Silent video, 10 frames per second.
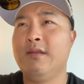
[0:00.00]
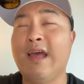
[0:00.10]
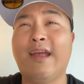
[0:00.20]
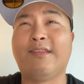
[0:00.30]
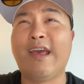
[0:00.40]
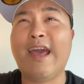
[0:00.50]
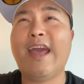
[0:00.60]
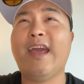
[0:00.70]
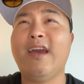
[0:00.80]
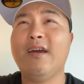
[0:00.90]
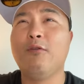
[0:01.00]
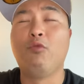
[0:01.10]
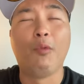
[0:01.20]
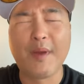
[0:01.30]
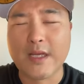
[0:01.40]
That day
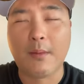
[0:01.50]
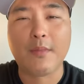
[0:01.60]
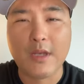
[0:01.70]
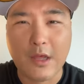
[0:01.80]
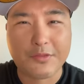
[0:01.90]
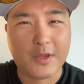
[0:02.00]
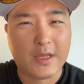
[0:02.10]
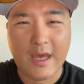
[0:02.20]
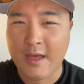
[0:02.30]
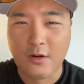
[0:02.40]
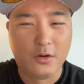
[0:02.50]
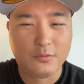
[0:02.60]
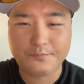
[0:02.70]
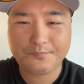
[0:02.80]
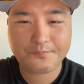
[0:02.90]
will become nothing at
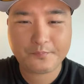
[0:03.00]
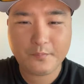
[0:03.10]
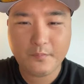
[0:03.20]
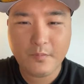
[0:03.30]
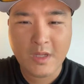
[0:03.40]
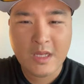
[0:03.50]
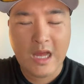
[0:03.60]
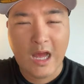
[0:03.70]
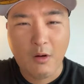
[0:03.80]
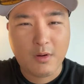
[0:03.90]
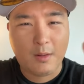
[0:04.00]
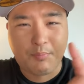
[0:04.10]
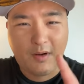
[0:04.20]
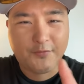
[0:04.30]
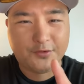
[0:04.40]
all. I want to
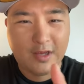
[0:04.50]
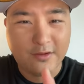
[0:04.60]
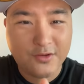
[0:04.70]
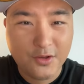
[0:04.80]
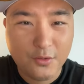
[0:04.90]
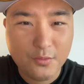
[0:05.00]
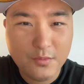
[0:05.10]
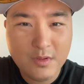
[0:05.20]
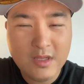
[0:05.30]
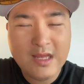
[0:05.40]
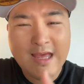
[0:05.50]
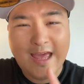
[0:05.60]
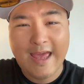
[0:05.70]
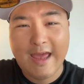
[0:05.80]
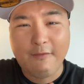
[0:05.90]
prophesy to you.
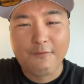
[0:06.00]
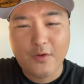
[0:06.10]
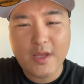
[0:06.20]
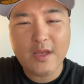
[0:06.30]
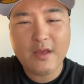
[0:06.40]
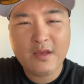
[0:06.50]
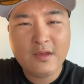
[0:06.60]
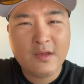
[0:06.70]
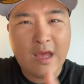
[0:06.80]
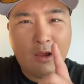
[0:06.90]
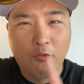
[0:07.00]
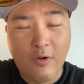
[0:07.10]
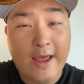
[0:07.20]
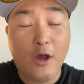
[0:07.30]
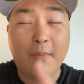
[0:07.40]
Every
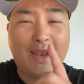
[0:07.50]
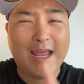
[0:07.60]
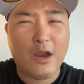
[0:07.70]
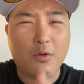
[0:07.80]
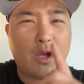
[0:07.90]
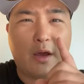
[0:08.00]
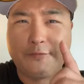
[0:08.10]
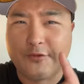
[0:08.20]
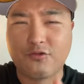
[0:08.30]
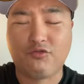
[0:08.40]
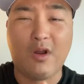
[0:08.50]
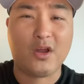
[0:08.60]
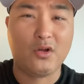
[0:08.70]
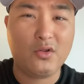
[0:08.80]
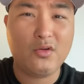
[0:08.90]
realm and area of
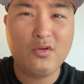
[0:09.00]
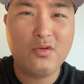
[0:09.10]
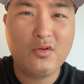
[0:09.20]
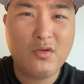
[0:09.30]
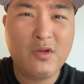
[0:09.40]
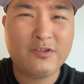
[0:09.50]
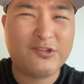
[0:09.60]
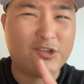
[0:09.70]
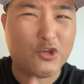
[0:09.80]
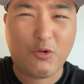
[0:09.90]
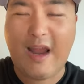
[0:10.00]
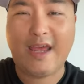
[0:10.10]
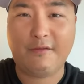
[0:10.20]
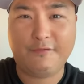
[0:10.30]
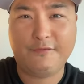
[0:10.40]
struggle,
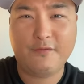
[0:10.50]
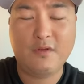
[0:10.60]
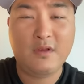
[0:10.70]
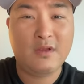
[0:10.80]
strife